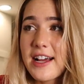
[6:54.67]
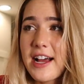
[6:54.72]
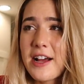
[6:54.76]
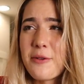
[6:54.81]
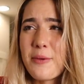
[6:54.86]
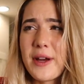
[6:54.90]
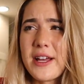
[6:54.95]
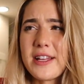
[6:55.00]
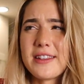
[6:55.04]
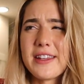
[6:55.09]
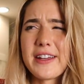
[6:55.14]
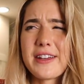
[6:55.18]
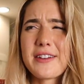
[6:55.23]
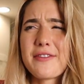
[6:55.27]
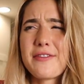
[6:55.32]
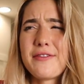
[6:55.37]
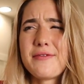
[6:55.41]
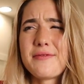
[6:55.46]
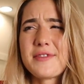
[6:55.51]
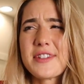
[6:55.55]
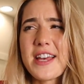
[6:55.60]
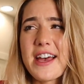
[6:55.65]
I weighed like
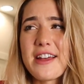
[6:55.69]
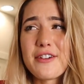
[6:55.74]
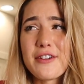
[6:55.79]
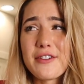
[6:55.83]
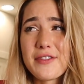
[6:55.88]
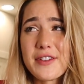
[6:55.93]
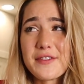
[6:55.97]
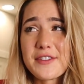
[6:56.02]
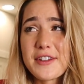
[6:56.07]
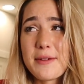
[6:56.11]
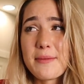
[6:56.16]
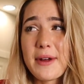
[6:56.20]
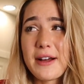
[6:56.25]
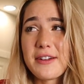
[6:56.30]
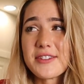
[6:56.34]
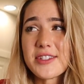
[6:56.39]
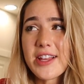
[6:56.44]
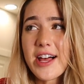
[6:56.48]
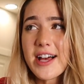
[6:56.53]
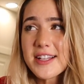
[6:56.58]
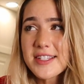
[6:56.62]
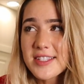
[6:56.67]
10 or 15 pounds
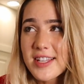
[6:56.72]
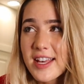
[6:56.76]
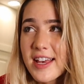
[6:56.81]
less,